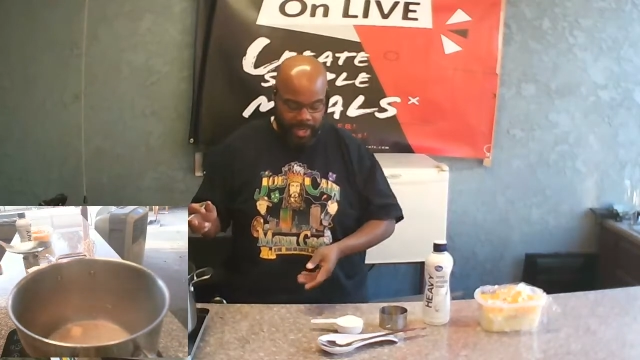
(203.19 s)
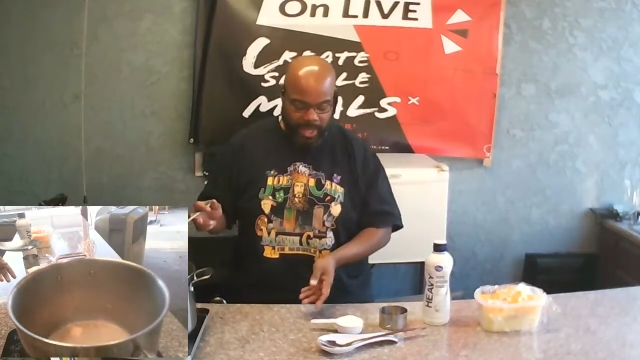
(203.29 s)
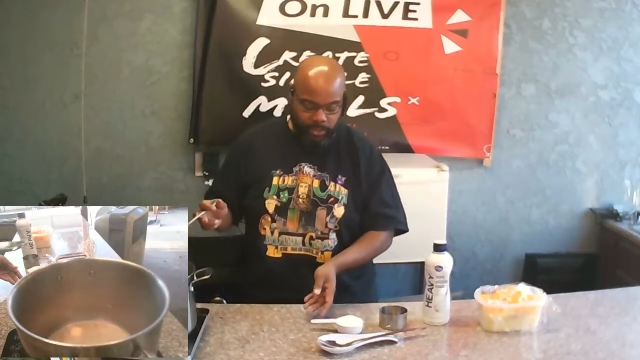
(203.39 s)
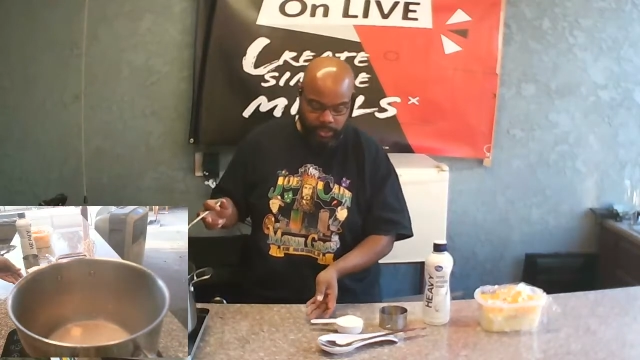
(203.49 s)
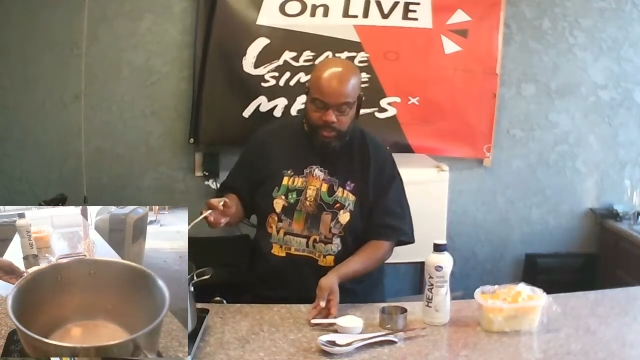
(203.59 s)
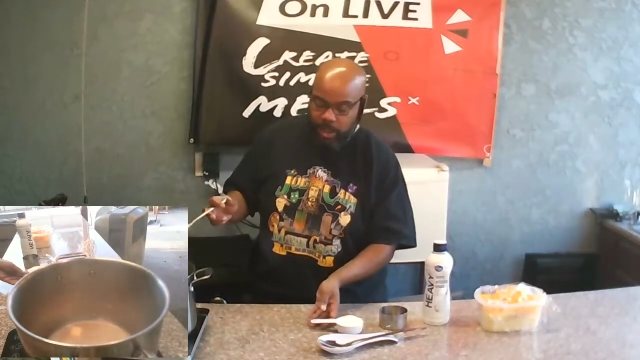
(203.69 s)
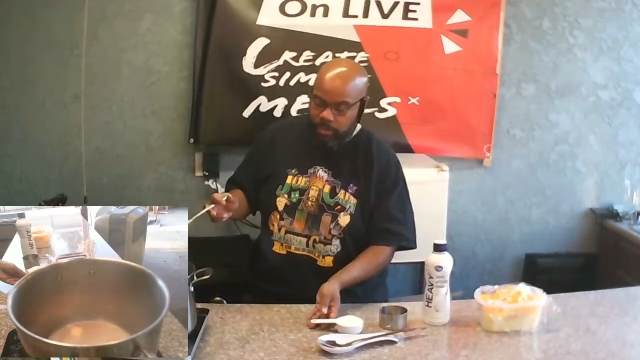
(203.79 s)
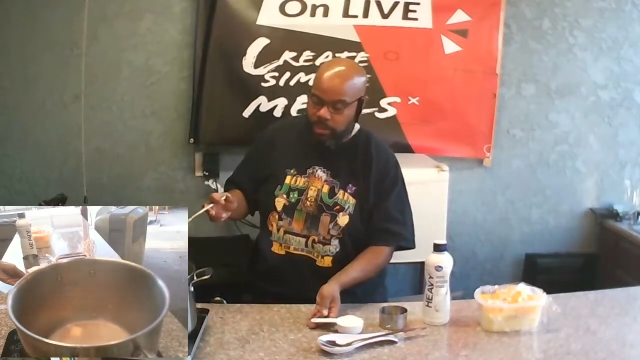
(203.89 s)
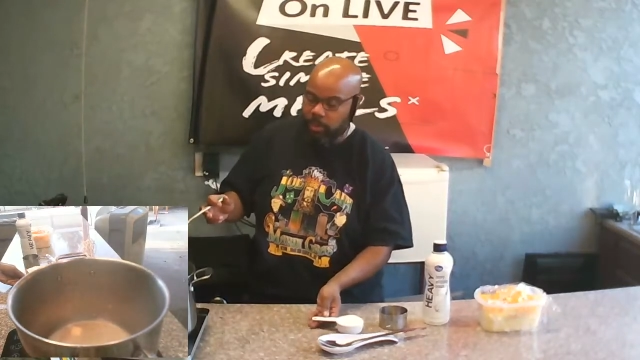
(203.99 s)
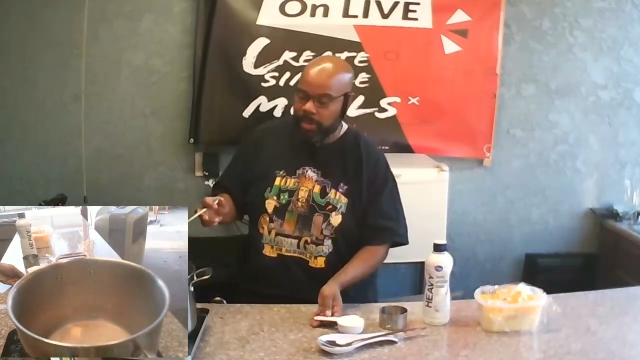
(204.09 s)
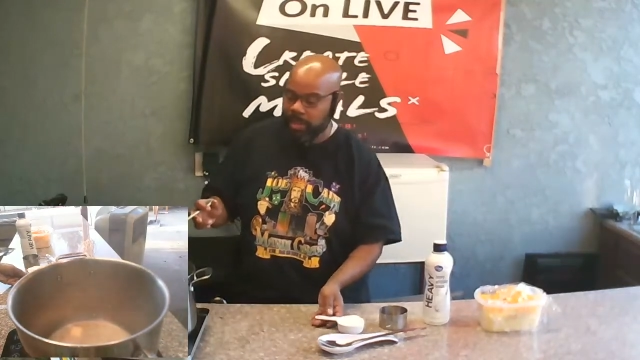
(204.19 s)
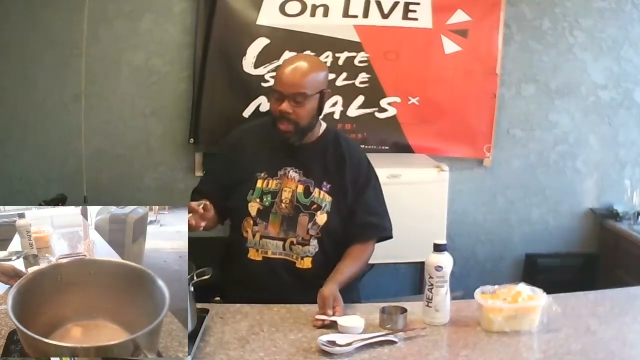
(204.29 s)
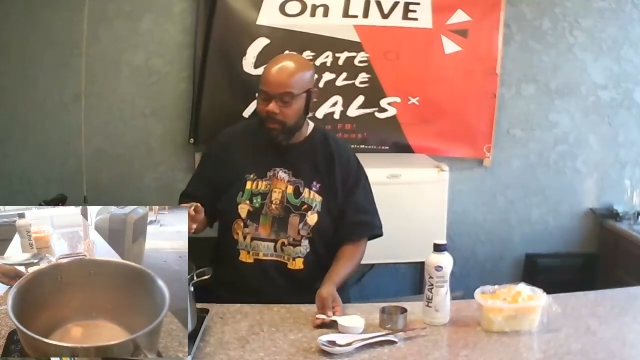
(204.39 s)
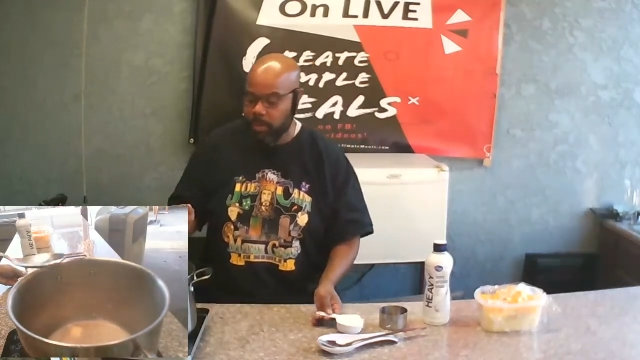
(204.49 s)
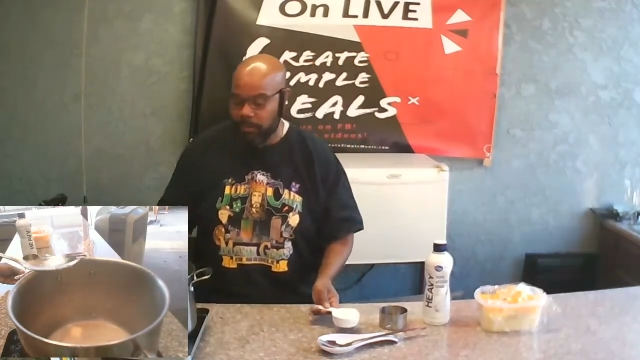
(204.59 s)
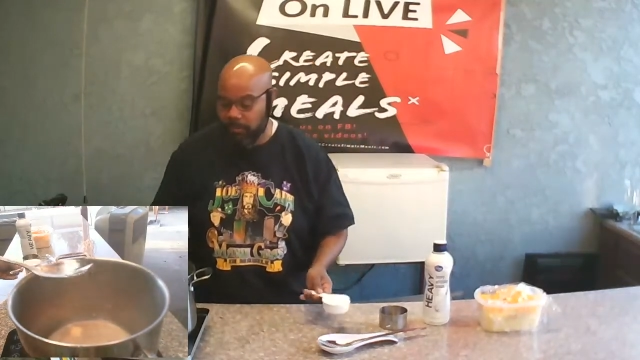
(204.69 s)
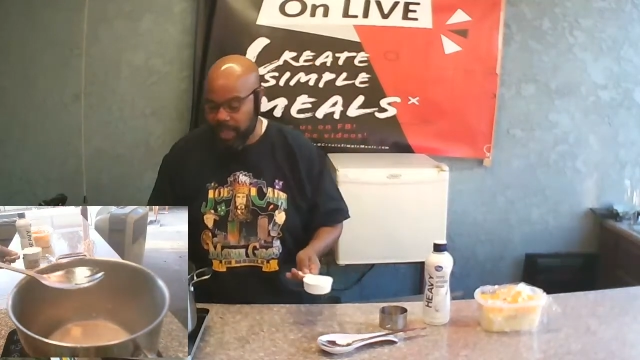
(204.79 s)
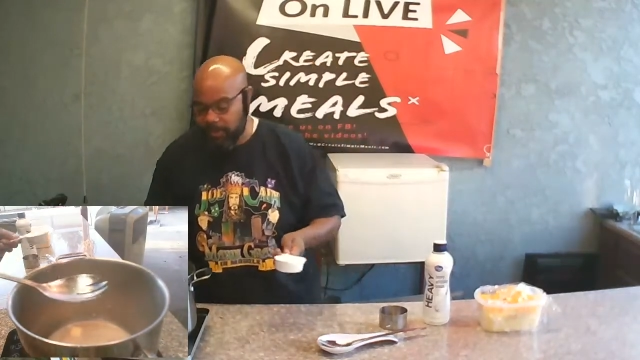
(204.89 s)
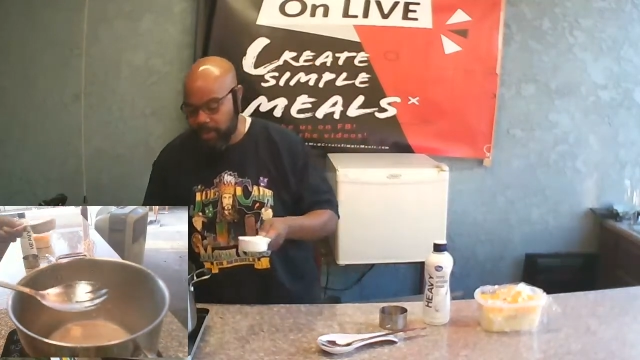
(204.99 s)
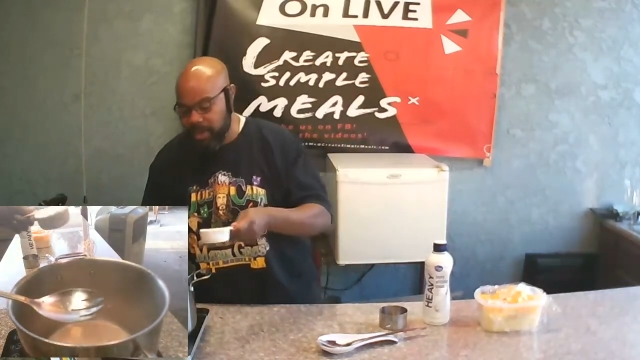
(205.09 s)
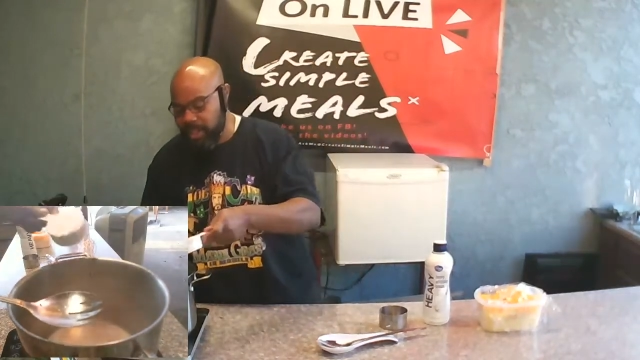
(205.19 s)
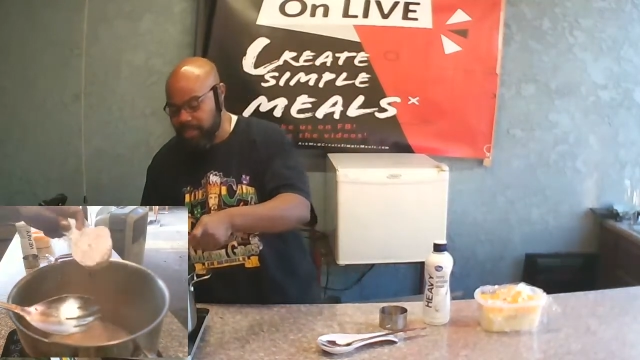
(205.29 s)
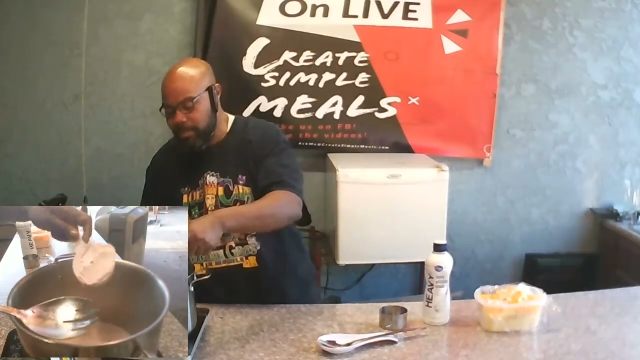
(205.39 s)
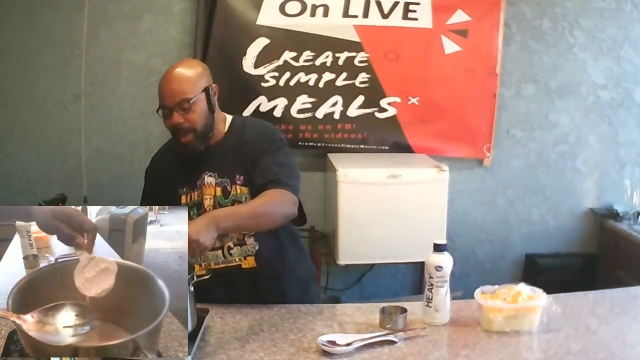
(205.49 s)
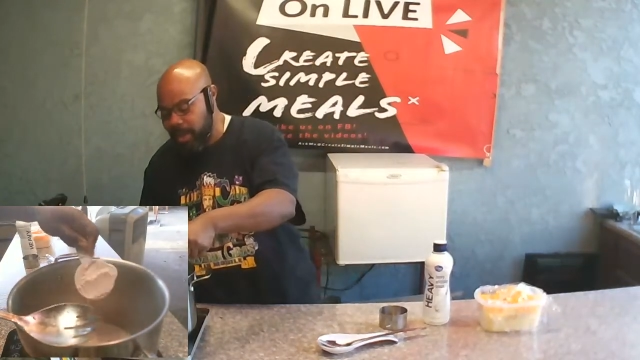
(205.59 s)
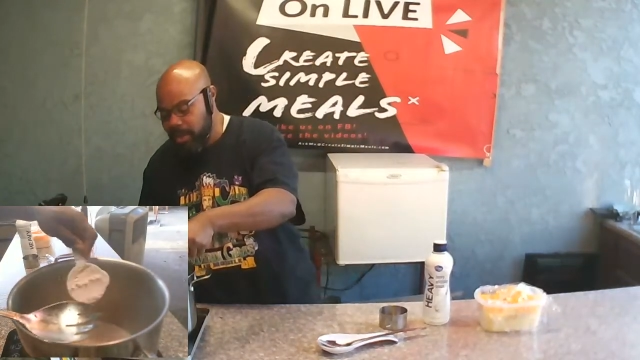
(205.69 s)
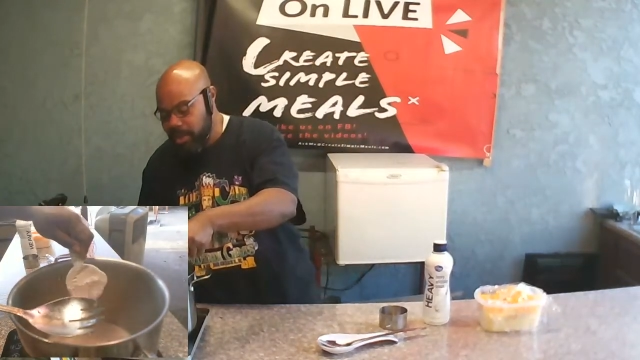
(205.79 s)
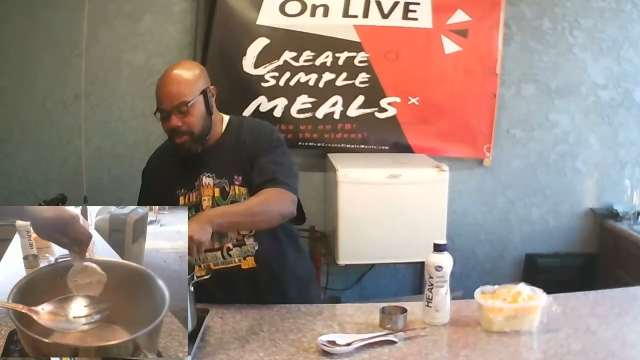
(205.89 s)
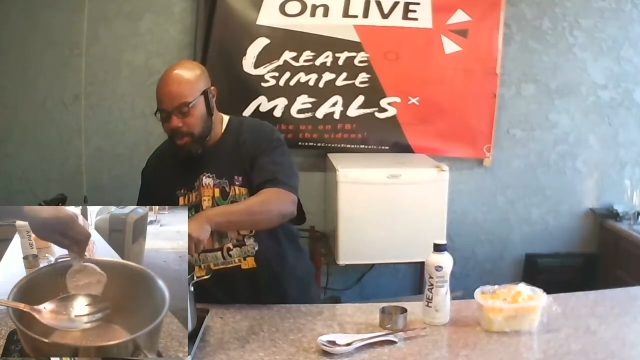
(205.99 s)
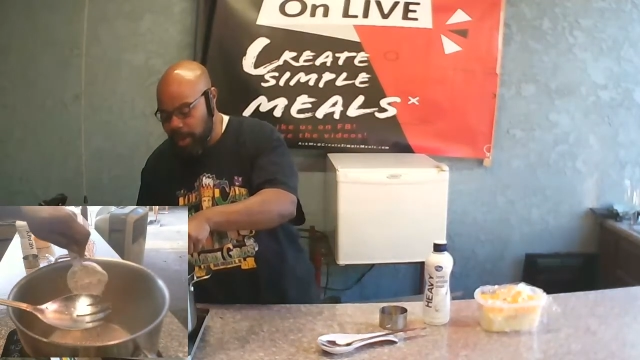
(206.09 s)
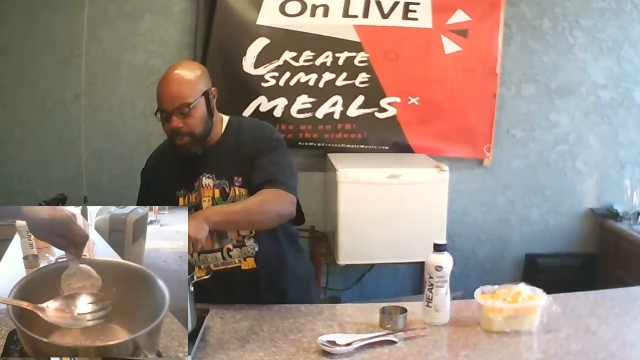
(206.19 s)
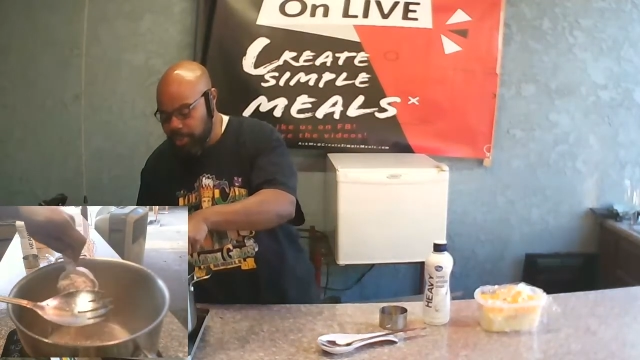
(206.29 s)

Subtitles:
extra salt to it and give you a flavor in each bite. So as you